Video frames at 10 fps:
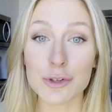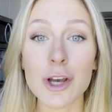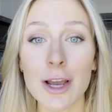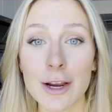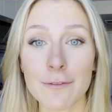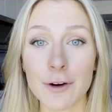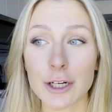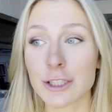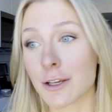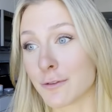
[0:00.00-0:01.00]
saw it here
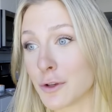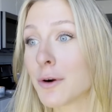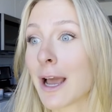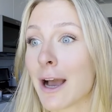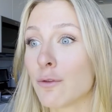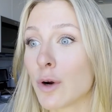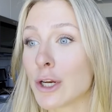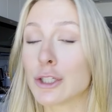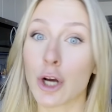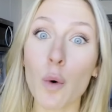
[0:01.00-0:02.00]
first. If you don't have
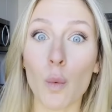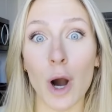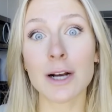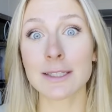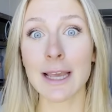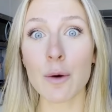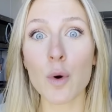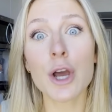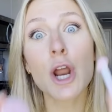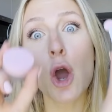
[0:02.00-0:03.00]
one, don't walk to get
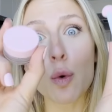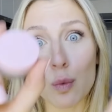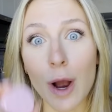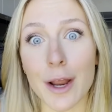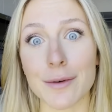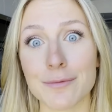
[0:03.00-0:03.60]
one, run.